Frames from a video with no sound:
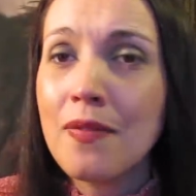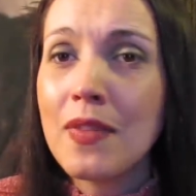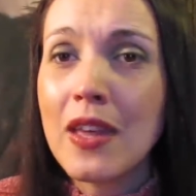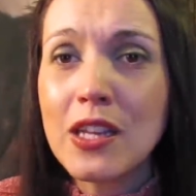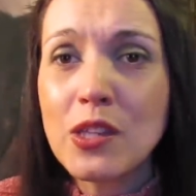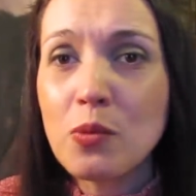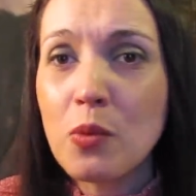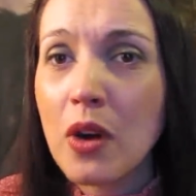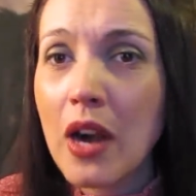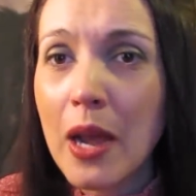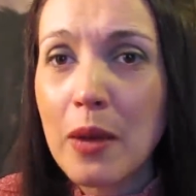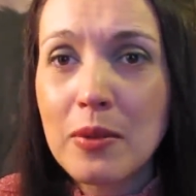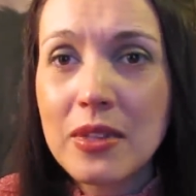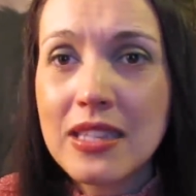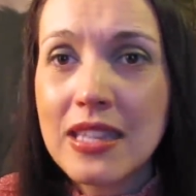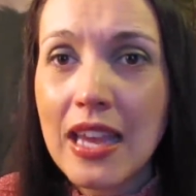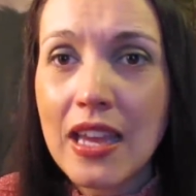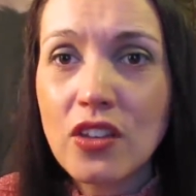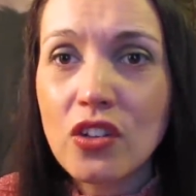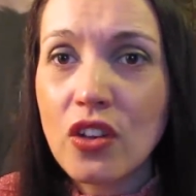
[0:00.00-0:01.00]
That's where I would
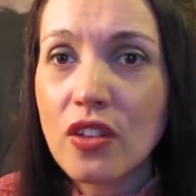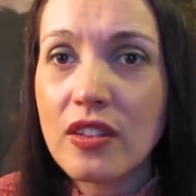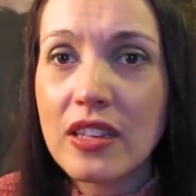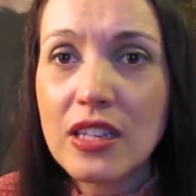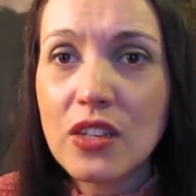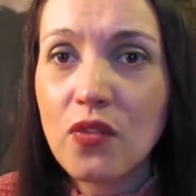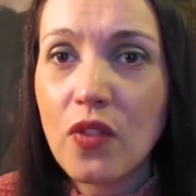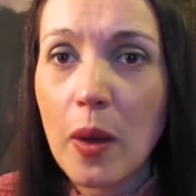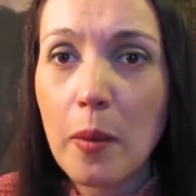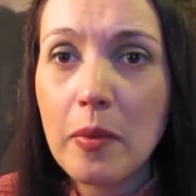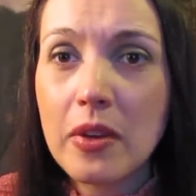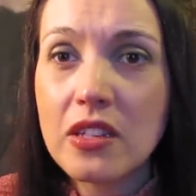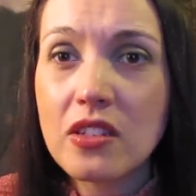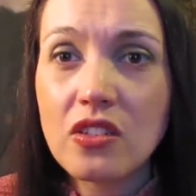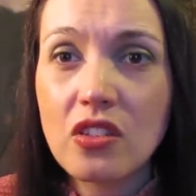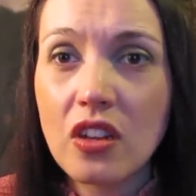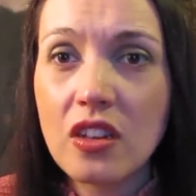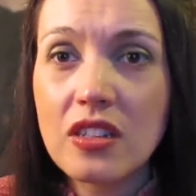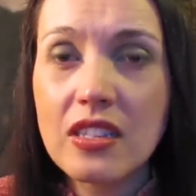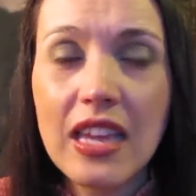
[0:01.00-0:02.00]
send all these
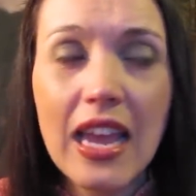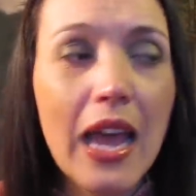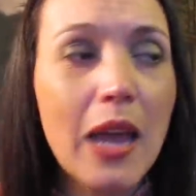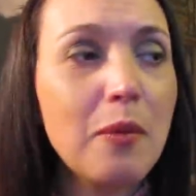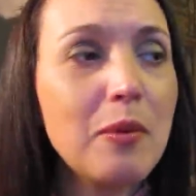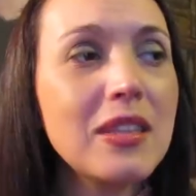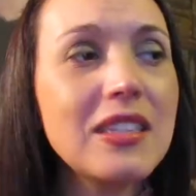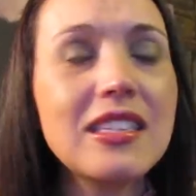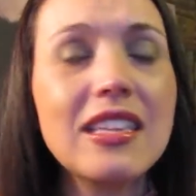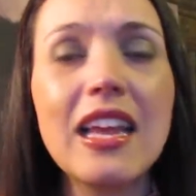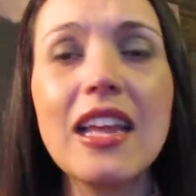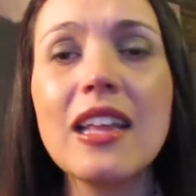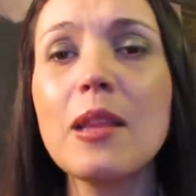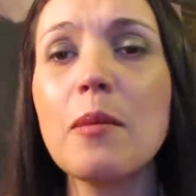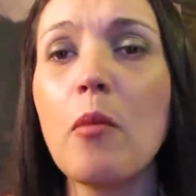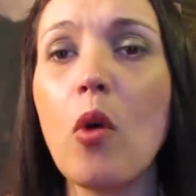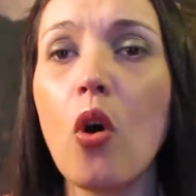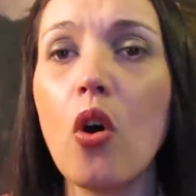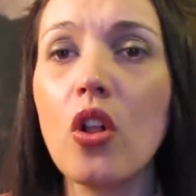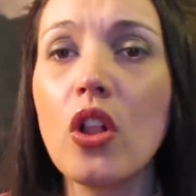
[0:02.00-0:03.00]
feminists, honestly. I would send
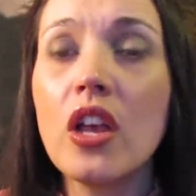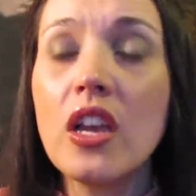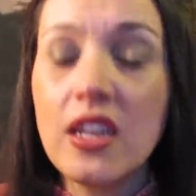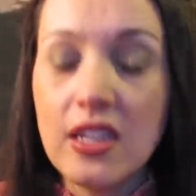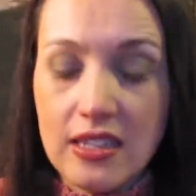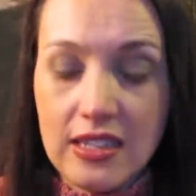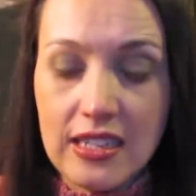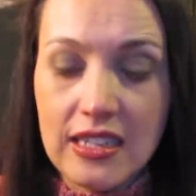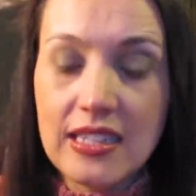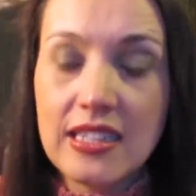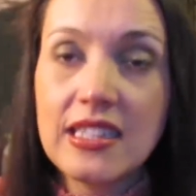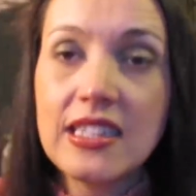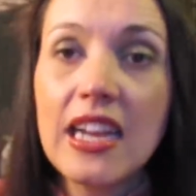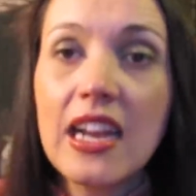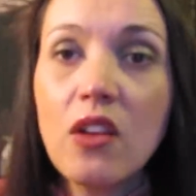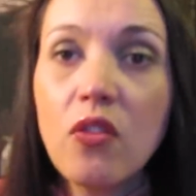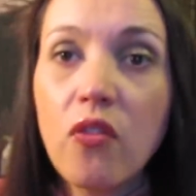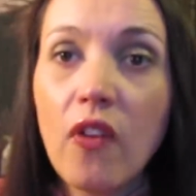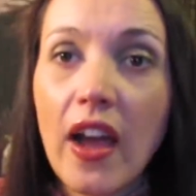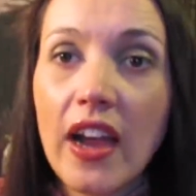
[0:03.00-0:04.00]
them all to a
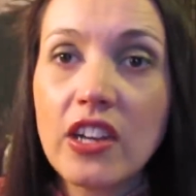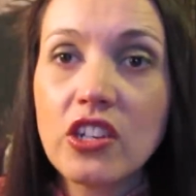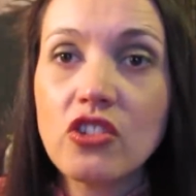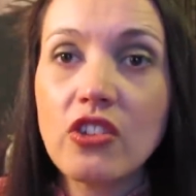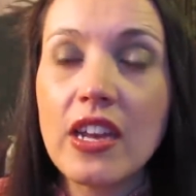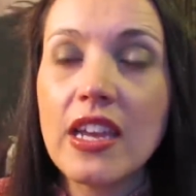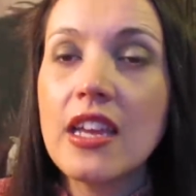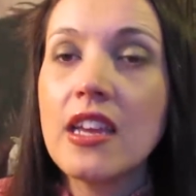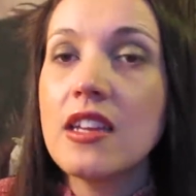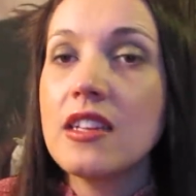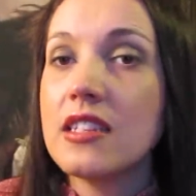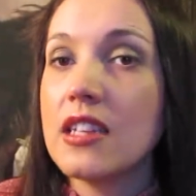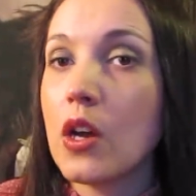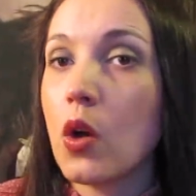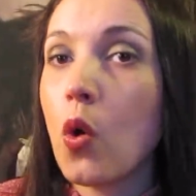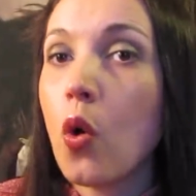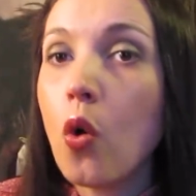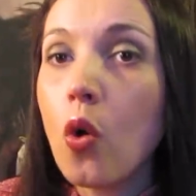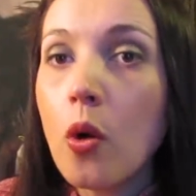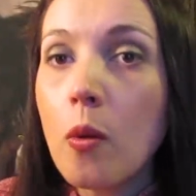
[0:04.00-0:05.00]
steel factory, to a
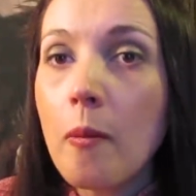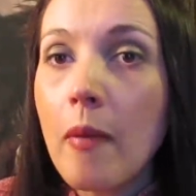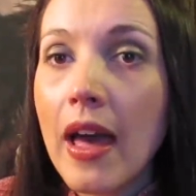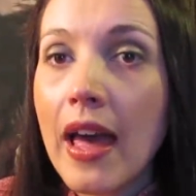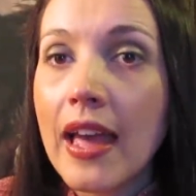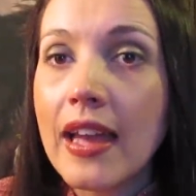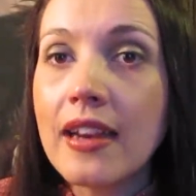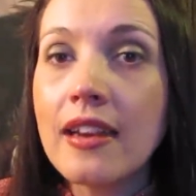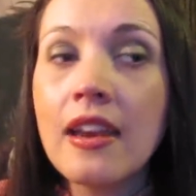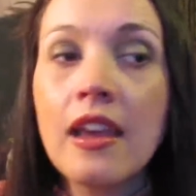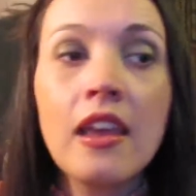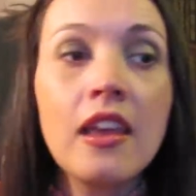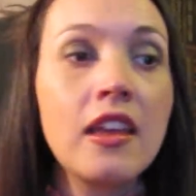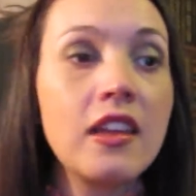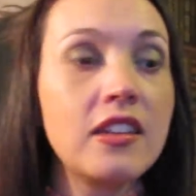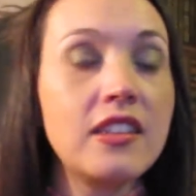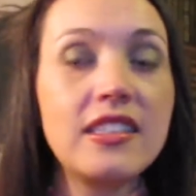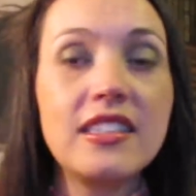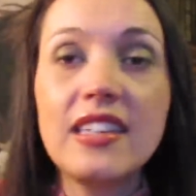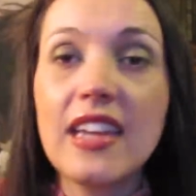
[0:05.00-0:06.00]
coal mine,
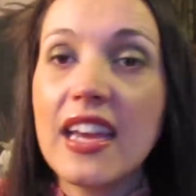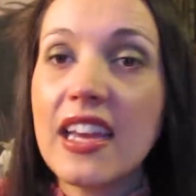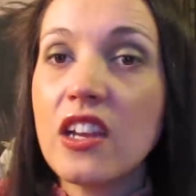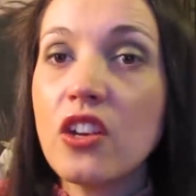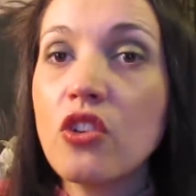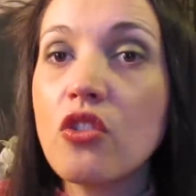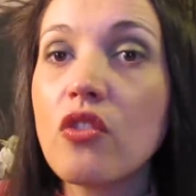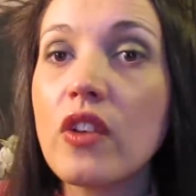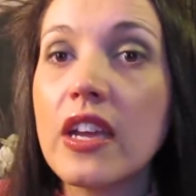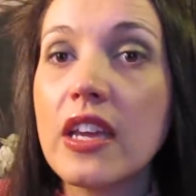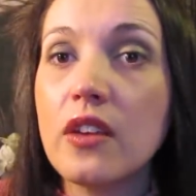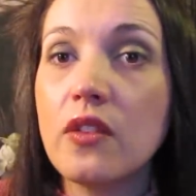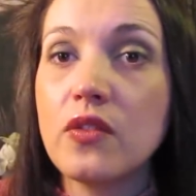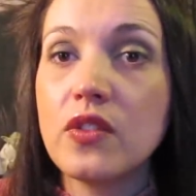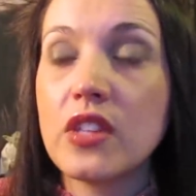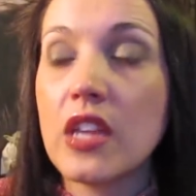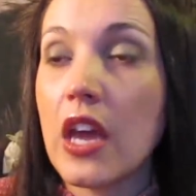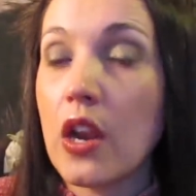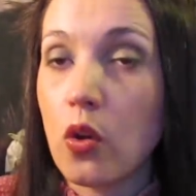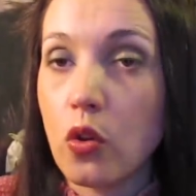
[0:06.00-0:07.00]
digging
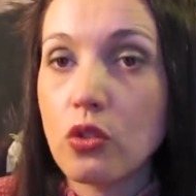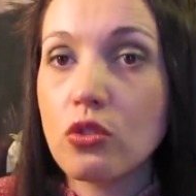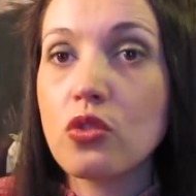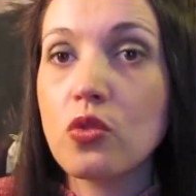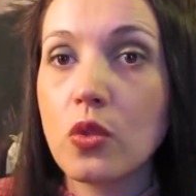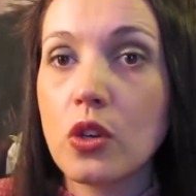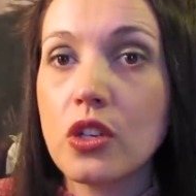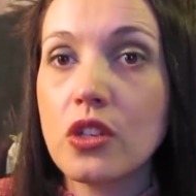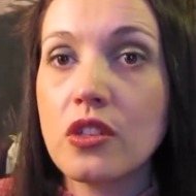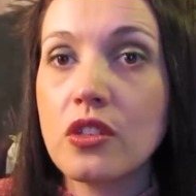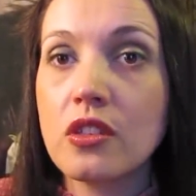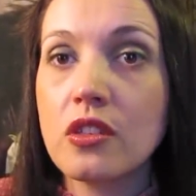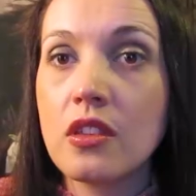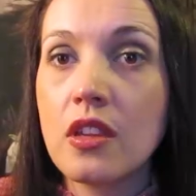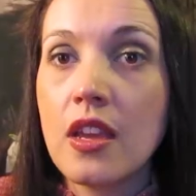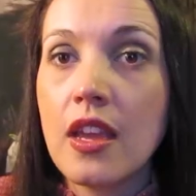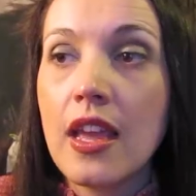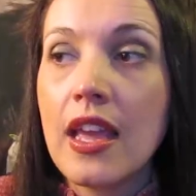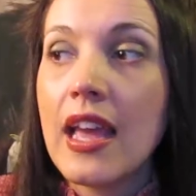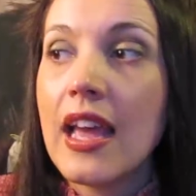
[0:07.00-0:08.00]
graves and all
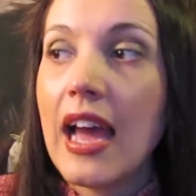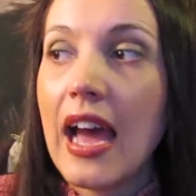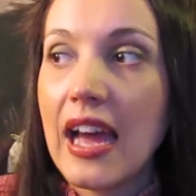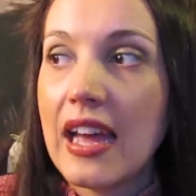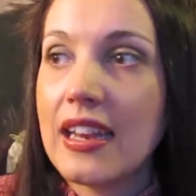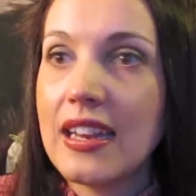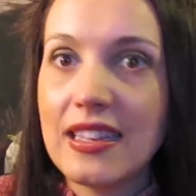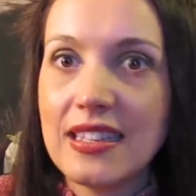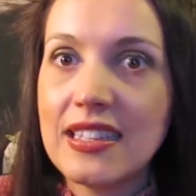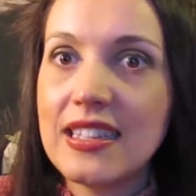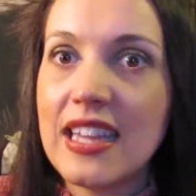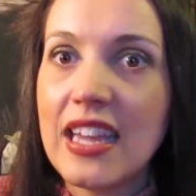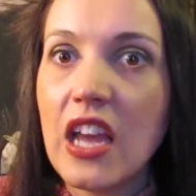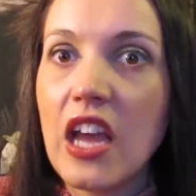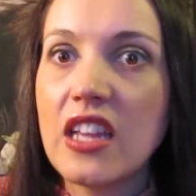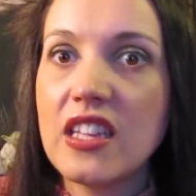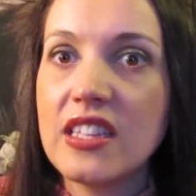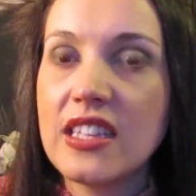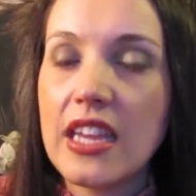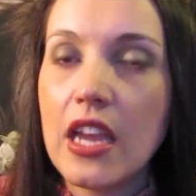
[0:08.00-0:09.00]
sorts, and
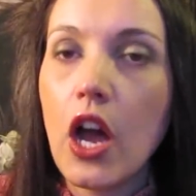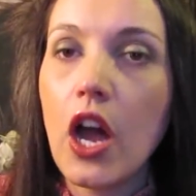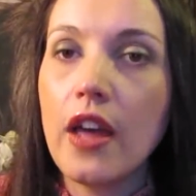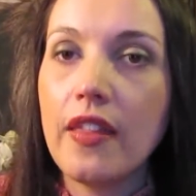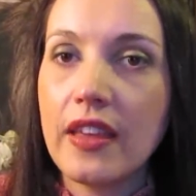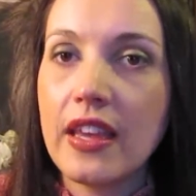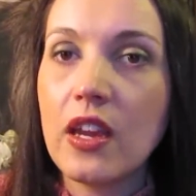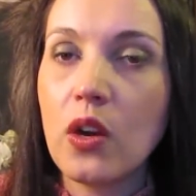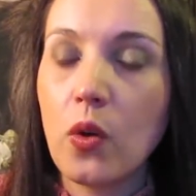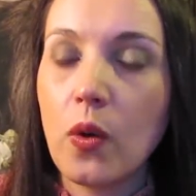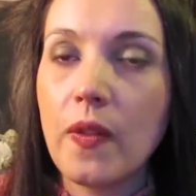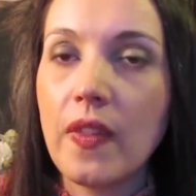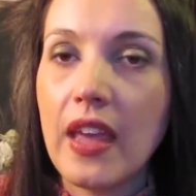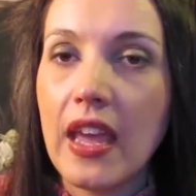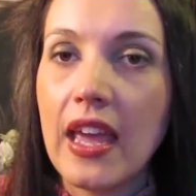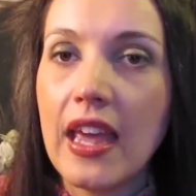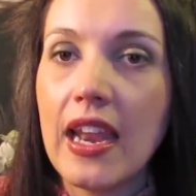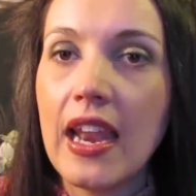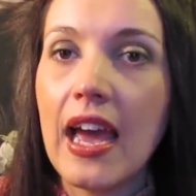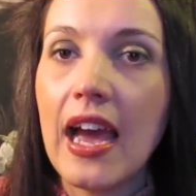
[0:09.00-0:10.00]
see how they get on
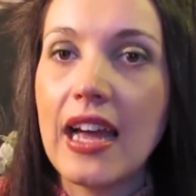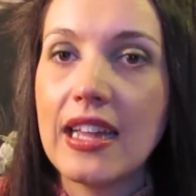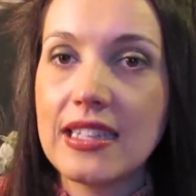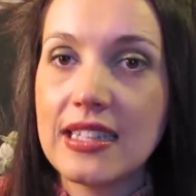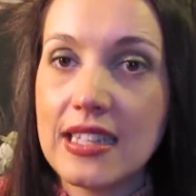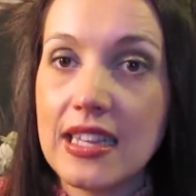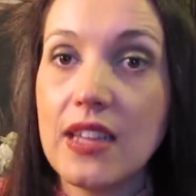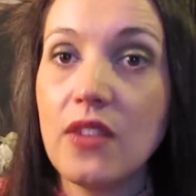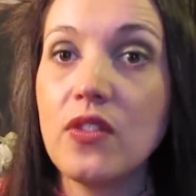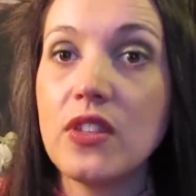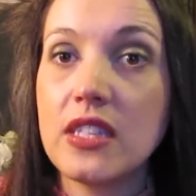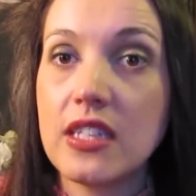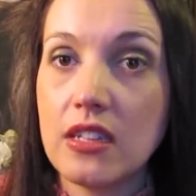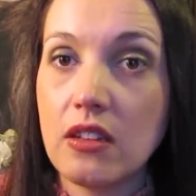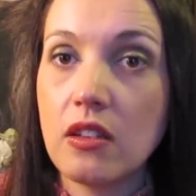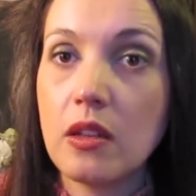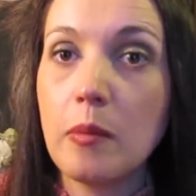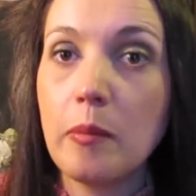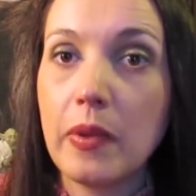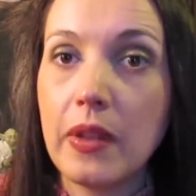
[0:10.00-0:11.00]
then, and see if they
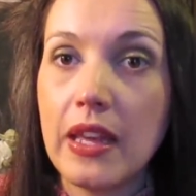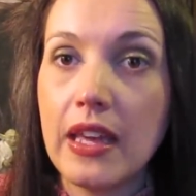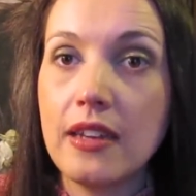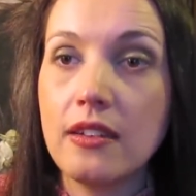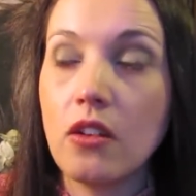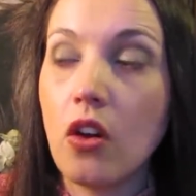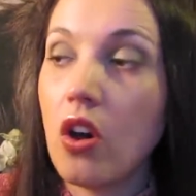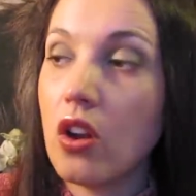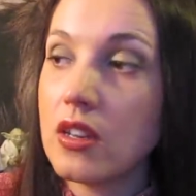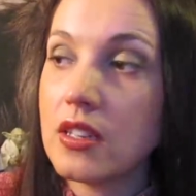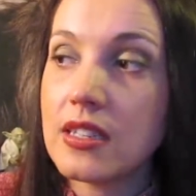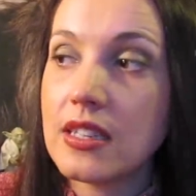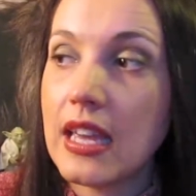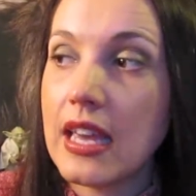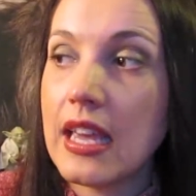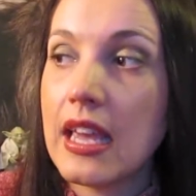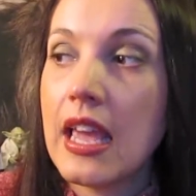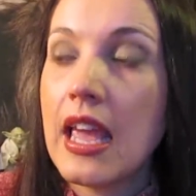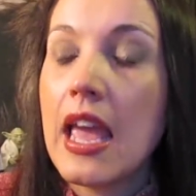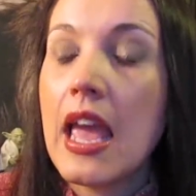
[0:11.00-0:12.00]
still complain, honestly.